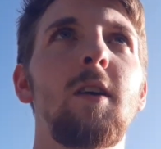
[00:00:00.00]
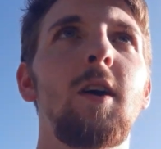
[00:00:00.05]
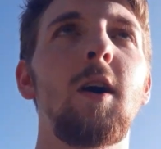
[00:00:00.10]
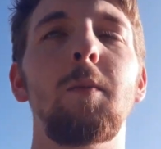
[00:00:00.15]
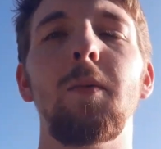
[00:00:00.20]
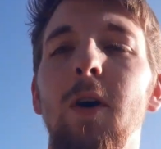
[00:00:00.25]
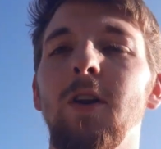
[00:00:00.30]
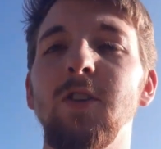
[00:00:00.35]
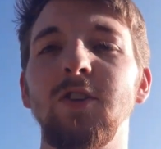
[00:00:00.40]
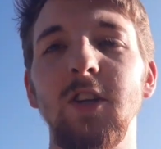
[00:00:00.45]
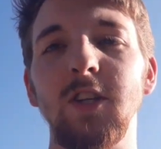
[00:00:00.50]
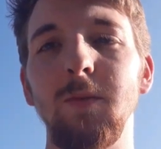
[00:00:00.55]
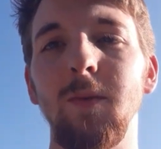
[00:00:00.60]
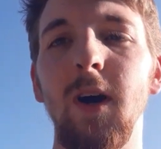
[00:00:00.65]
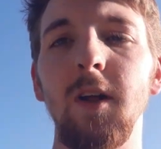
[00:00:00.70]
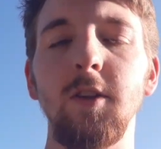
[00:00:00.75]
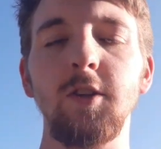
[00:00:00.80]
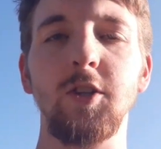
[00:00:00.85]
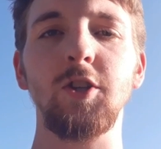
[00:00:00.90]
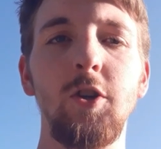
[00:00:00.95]
Apologies
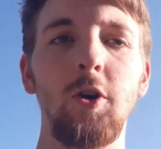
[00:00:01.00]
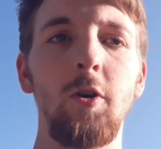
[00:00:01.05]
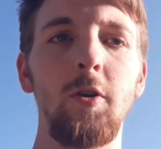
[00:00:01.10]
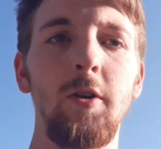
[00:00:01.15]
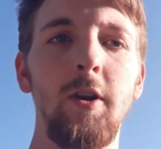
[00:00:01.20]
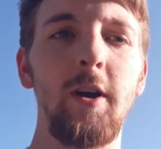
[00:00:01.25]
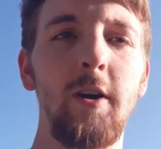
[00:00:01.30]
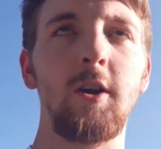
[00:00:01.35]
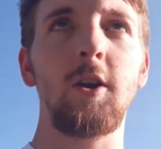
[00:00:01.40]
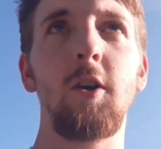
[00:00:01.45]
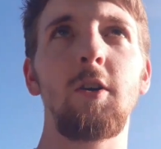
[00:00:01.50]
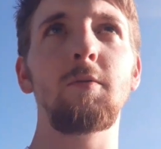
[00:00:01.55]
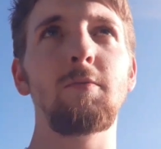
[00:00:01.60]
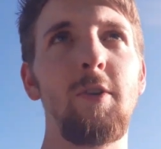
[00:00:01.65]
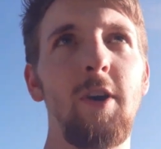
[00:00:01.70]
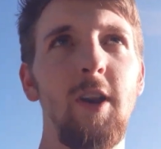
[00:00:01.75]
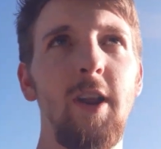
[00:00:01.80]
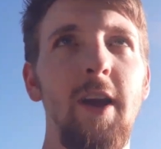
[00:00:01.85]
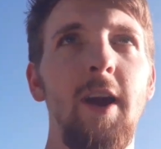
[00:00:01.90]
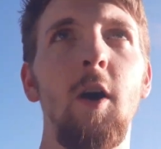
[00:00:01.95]
about the sun, I can't
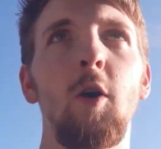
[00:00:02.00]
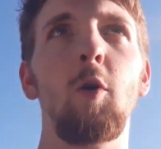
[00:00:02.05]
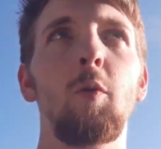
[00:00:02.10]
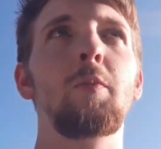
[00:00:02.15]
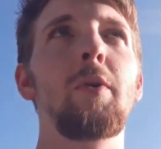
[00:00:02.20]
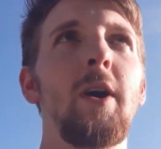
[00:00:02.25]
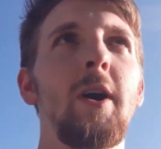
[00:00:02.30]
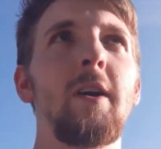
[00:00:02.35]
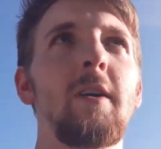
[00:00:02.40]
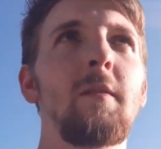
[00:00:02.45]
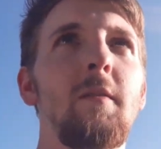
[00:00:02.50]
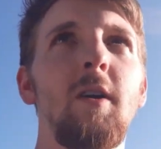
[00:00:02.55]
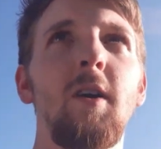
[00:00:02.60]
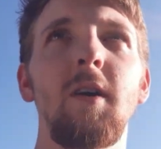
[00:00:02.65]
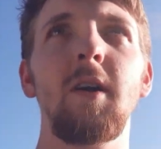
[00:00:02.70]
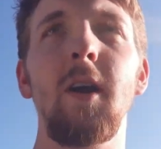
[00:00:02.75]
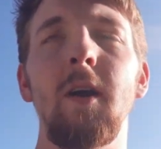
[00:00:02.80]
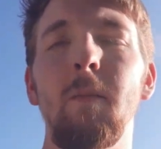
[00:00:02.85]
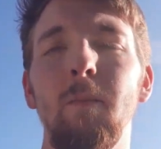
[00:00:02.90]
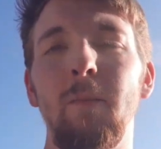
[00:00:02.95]
really help it,
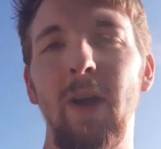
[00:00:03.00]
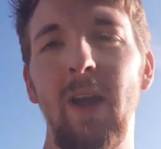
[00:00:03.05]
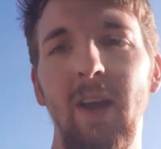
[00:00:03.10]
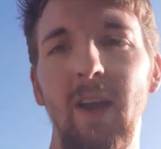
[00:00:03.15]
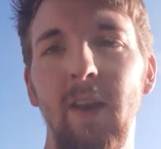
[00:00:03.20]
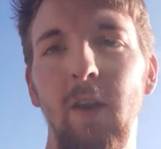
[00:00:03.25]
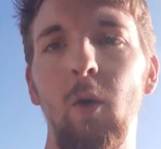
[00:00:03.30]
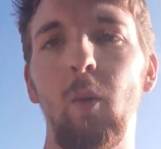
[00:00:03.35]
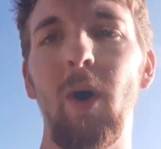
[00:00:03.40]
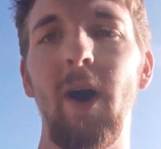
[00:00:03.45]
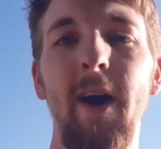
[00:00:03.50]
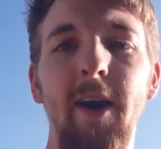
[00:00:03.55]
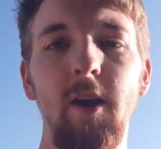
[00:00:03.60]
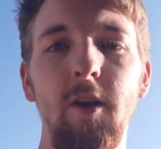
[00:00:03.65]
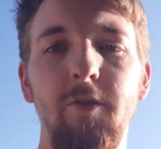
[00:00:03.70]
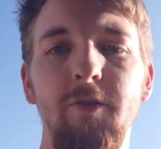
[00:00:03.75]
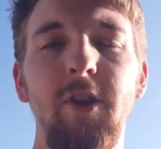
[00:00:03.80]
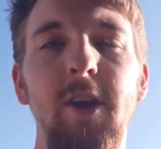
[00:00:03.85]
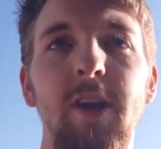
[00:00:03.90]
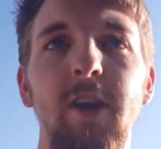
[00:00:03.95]
it being in the way
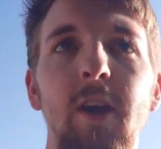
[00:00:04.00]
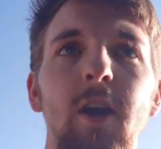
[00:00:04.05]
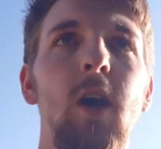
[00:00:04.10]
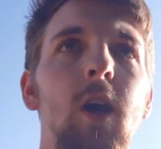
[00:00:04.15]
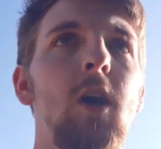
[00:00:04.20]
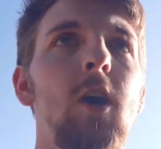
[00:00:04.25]
of the